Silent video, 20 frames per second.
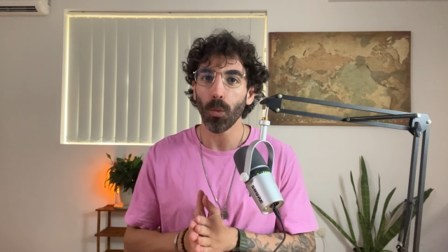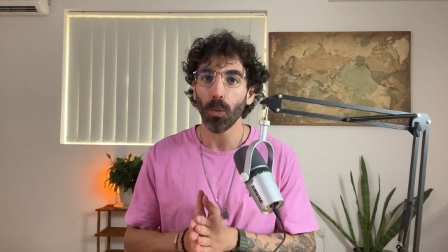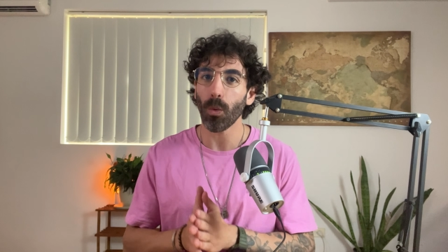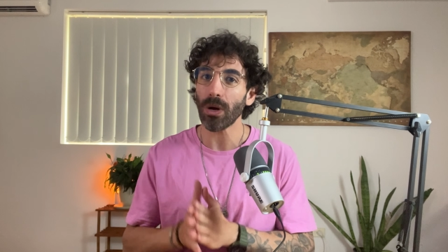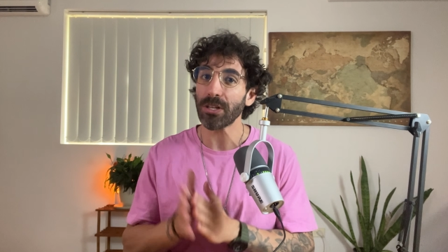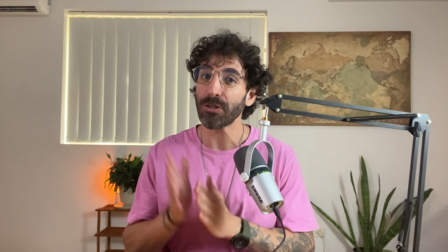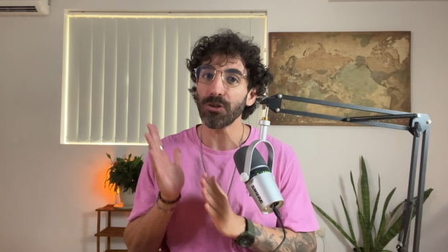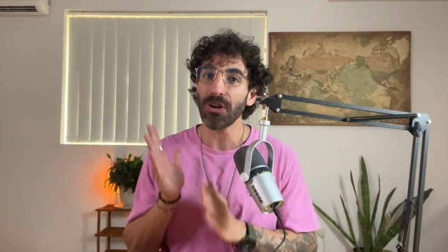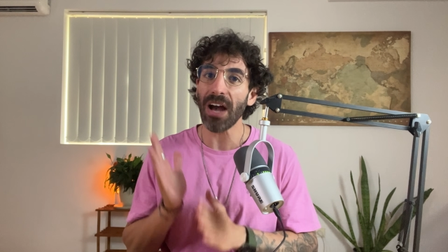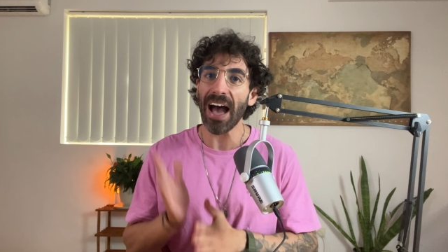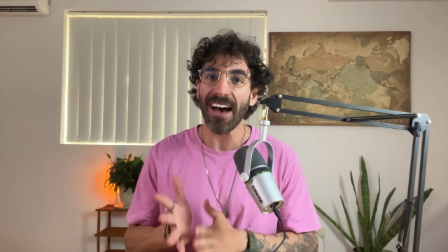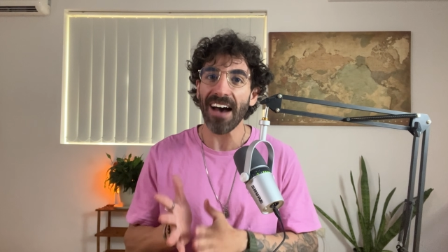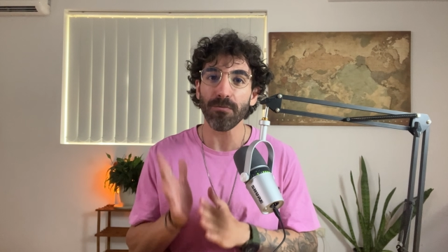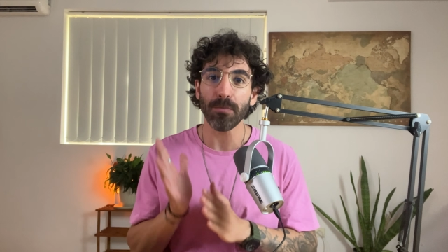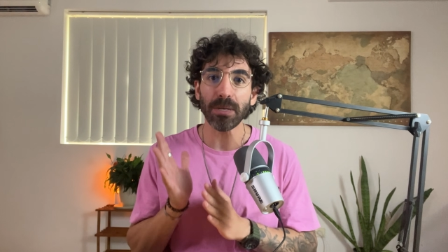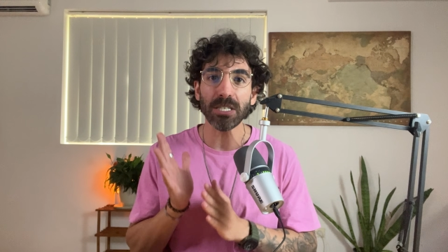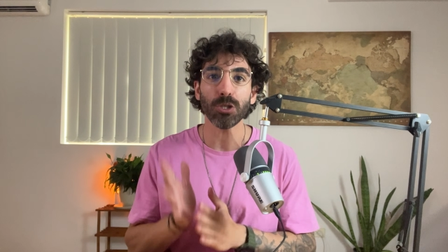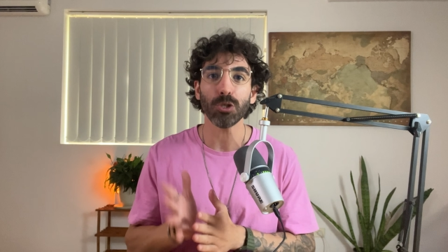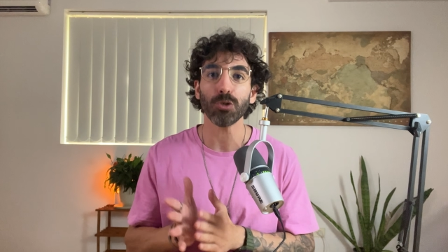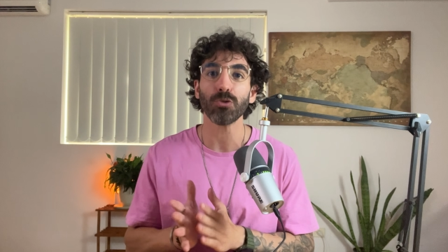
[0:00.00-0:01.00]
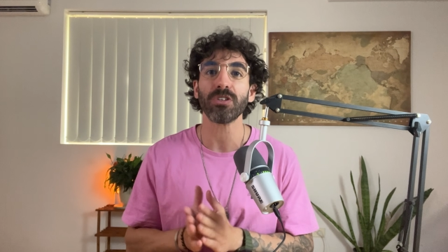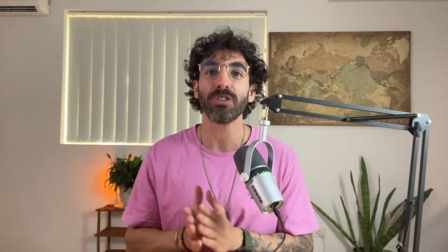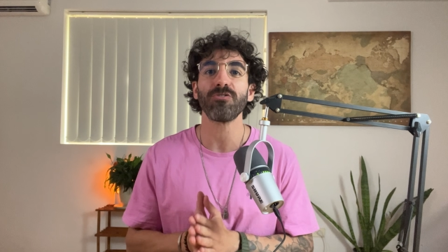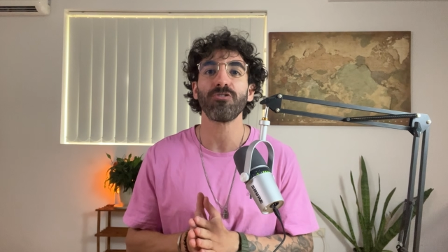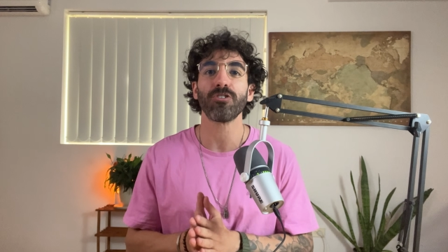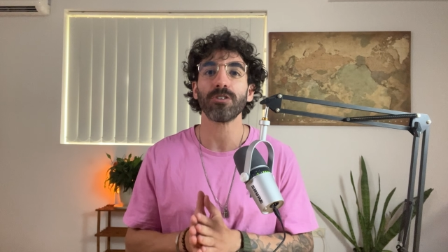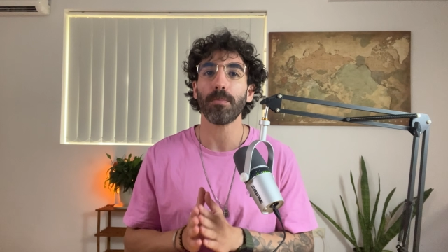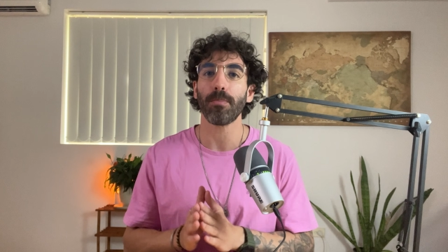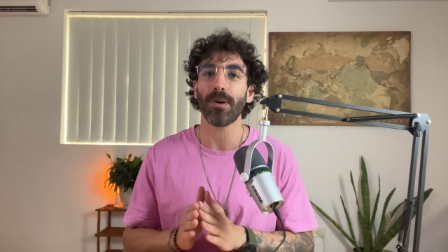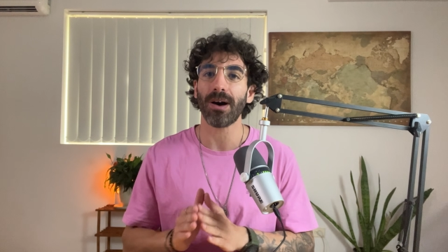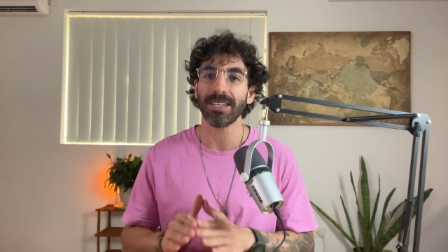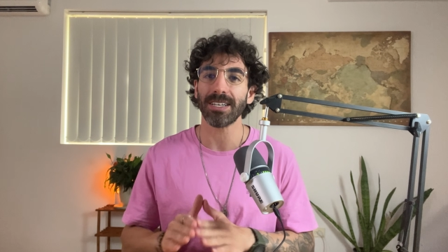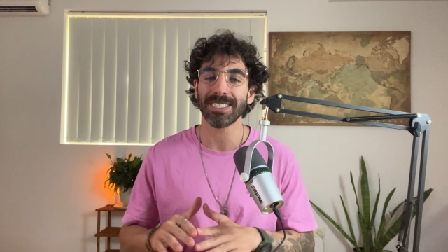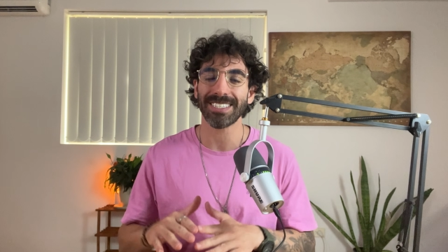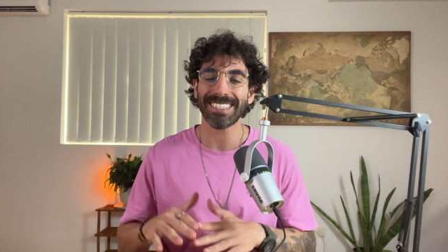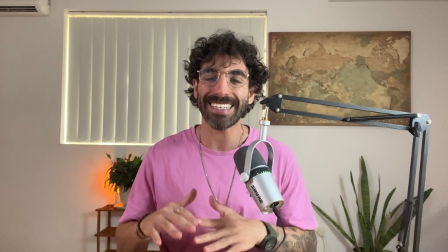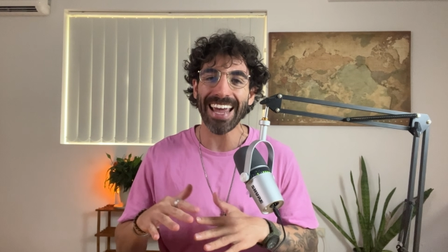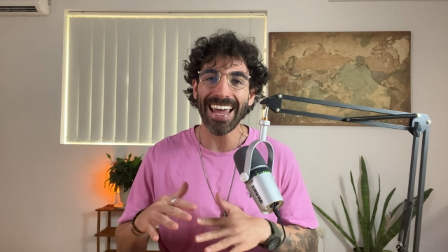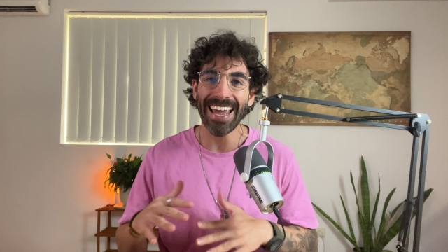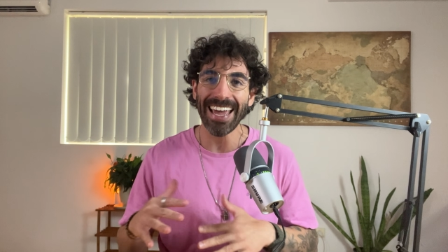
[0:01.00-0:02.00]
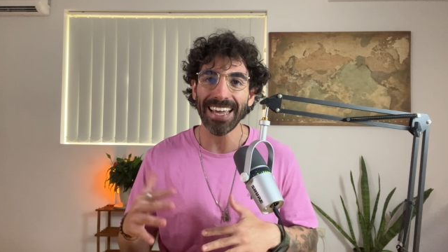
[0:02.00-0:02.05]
what you have been doing for the past